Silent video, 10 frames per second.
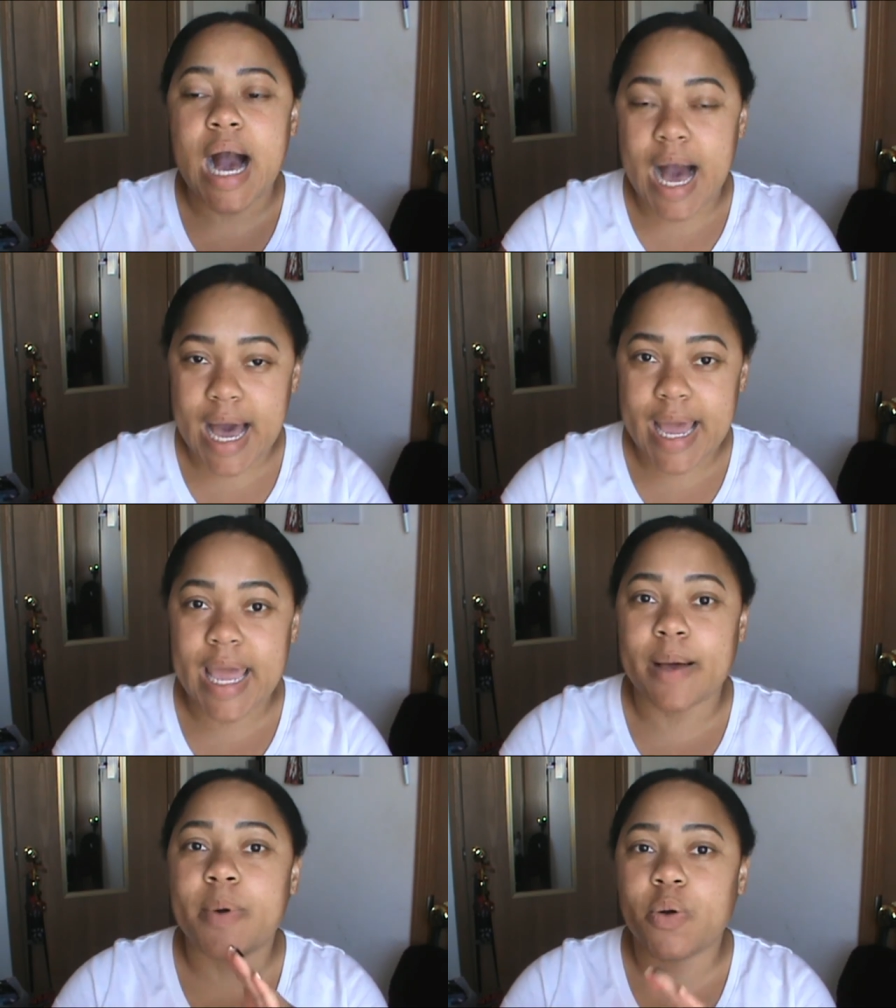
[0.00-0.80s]
I
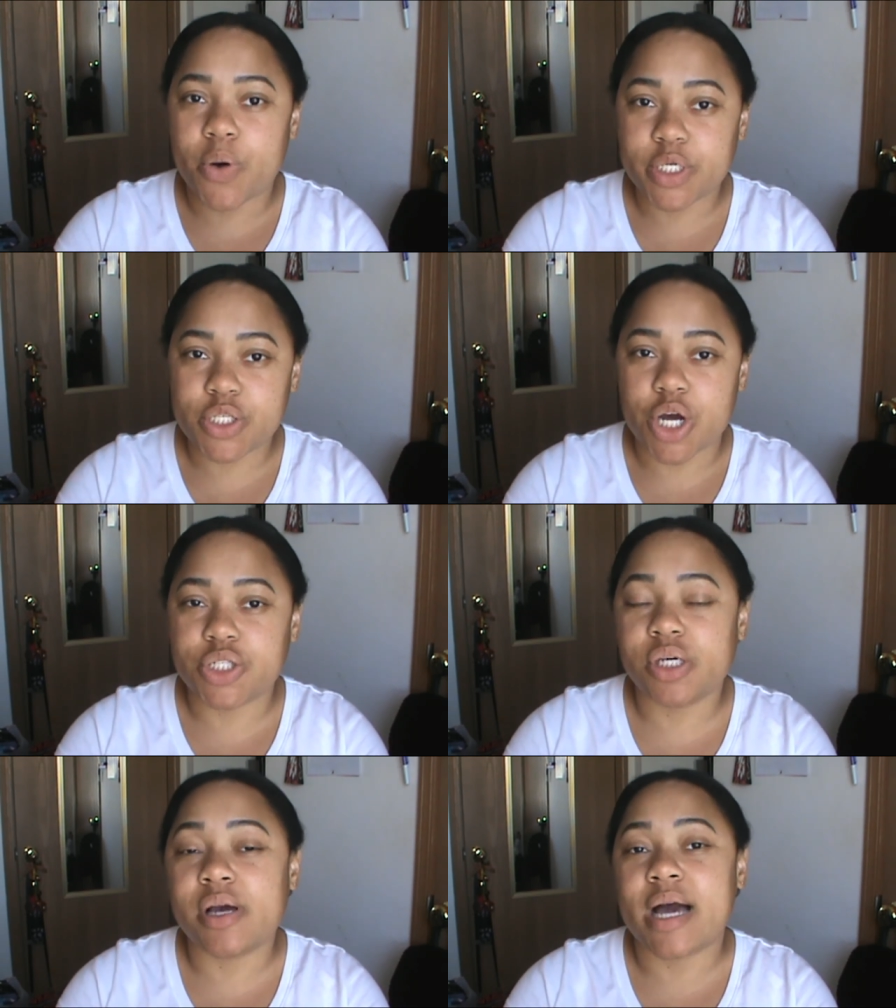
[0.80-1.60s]
am going to talk
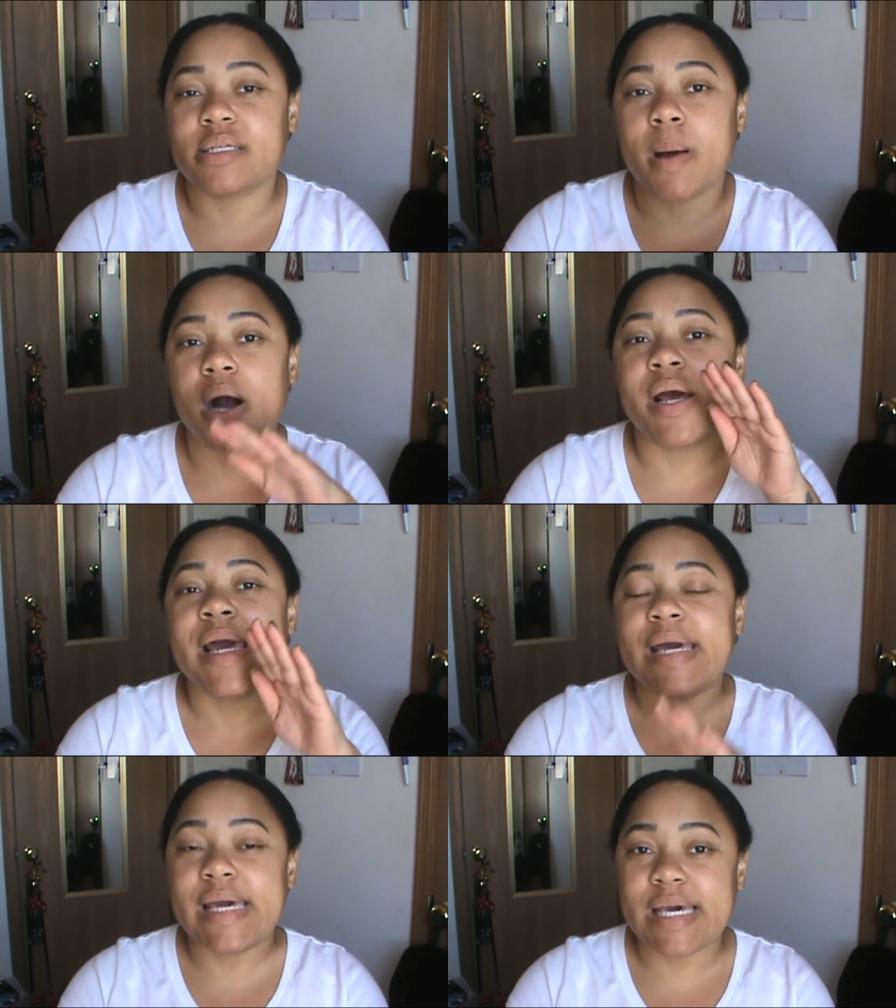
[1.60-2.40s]
to you guys about
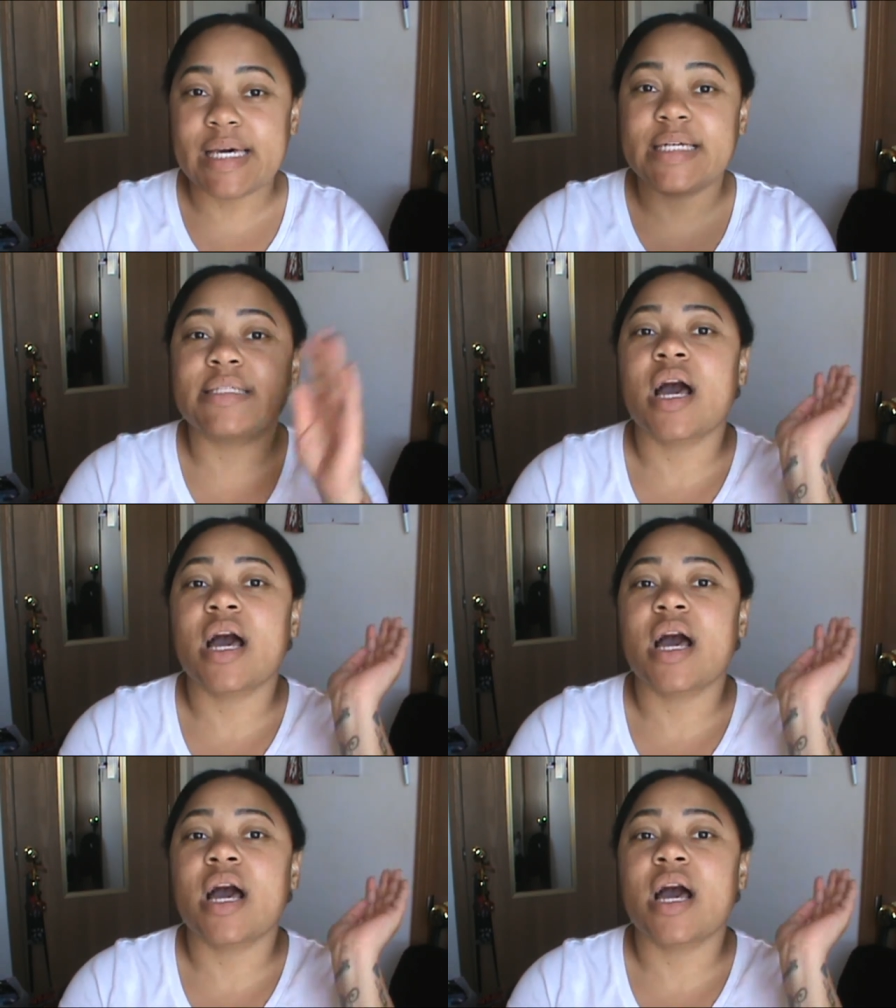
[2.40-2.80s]
is